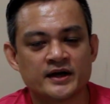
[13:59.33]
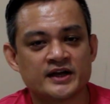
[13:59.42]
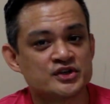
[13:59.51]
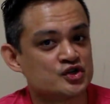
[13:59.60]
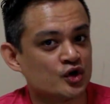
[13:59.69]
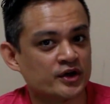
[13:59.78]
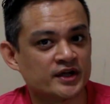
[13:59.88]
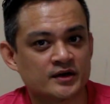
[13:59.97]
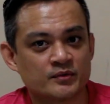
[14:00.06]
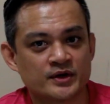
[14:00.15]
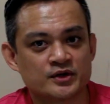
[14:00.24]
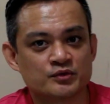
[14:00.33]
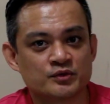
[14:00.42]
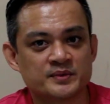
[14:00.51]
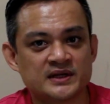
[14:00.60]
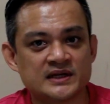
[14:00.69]
enjoying and what you
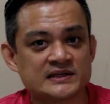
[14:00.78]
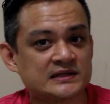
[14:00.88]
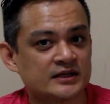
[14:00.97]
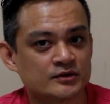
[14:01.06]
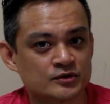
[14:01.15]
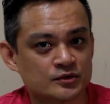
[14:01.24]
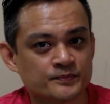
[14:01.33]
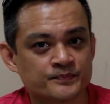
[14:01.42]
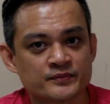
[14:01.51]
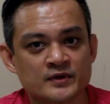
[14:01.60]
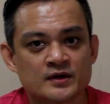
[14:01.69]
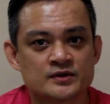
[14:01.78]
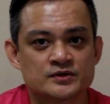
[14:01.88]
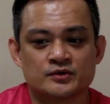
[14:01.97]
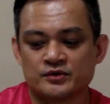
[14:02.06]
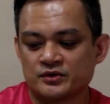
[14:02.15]
will be listening to.
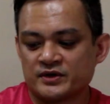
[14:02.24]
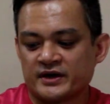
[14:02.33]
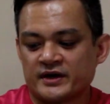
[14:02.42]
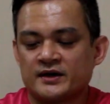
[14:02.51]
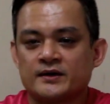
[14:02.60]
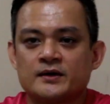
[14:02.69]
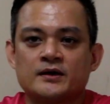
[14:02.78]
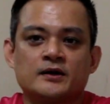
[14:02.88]
So you can